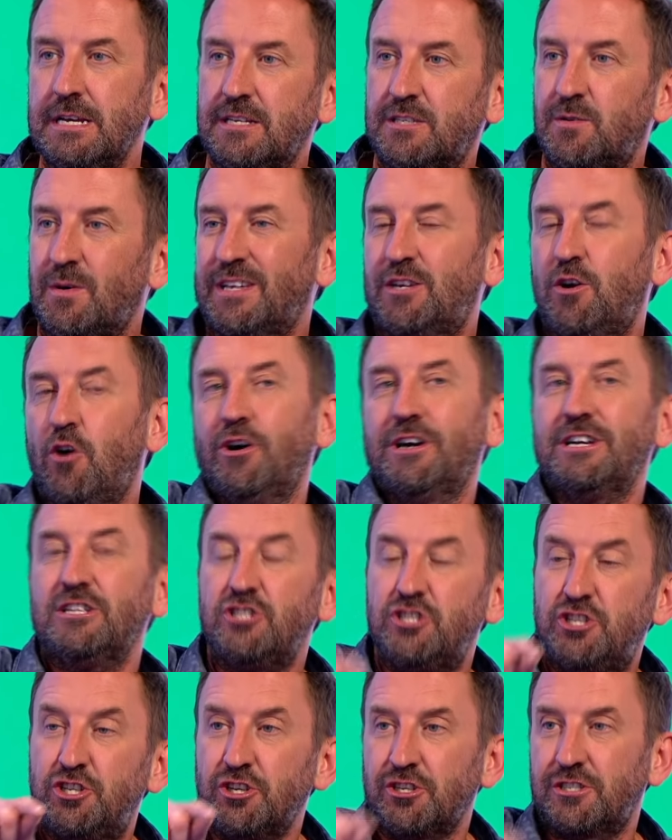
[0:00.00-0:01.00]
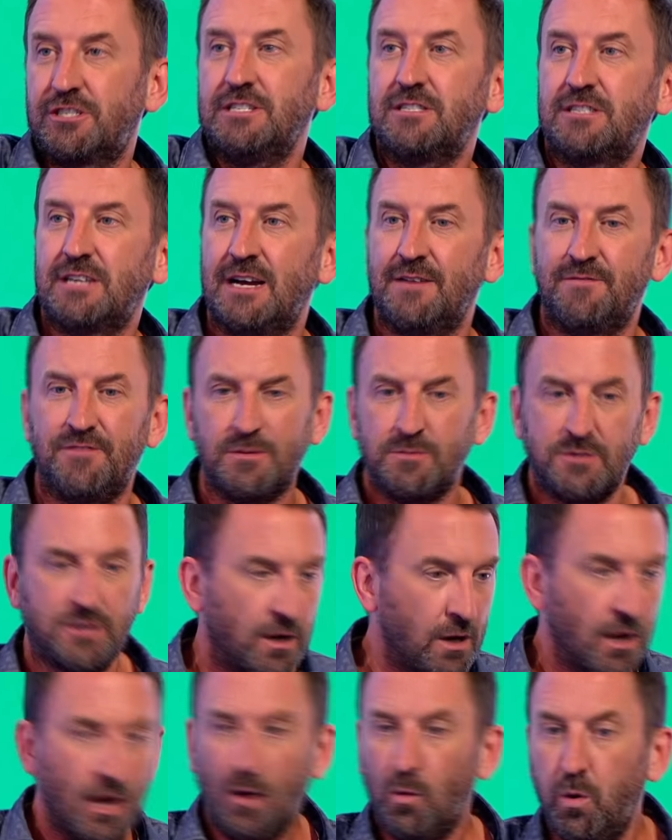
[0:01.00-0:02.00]
So I got in just in time for them to go,
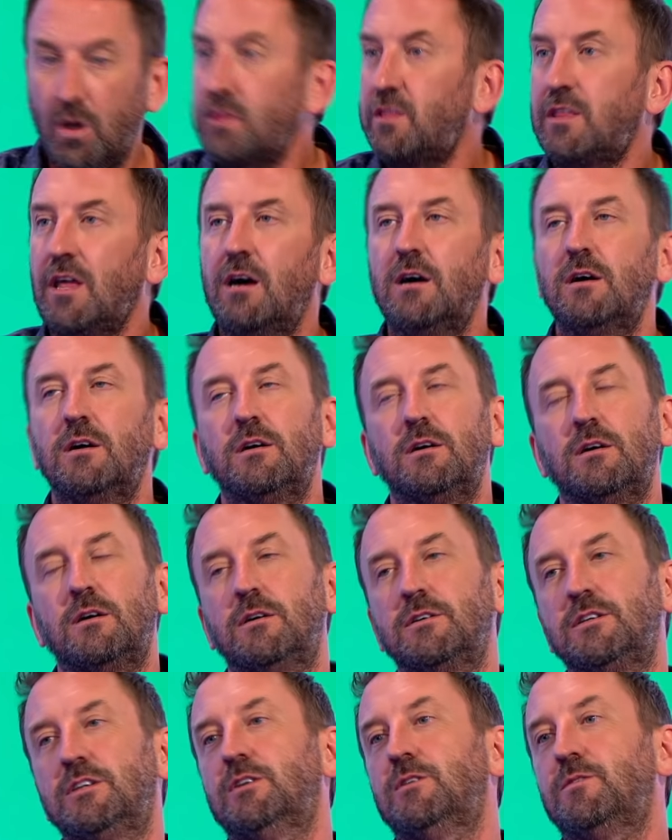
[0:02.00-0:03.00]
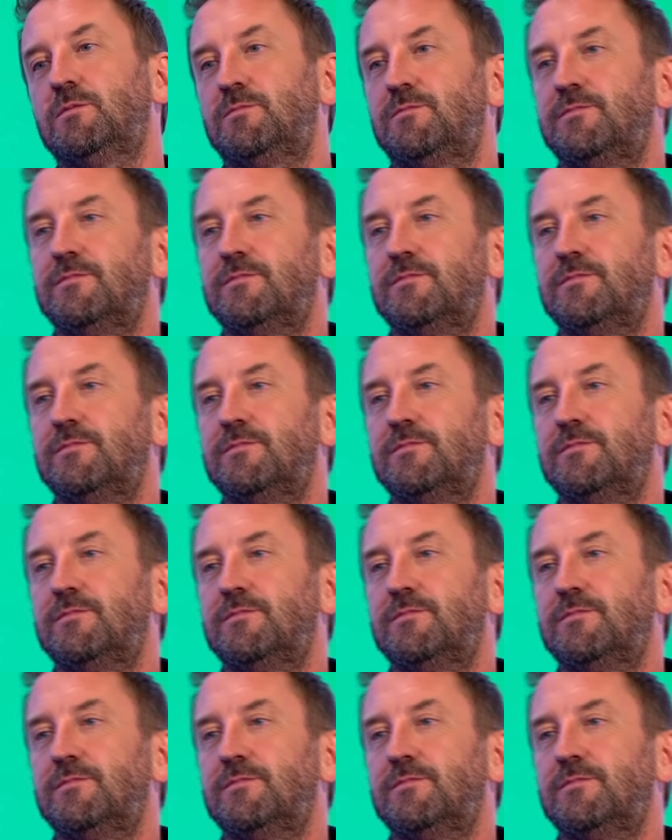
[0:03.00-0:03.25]
what are you?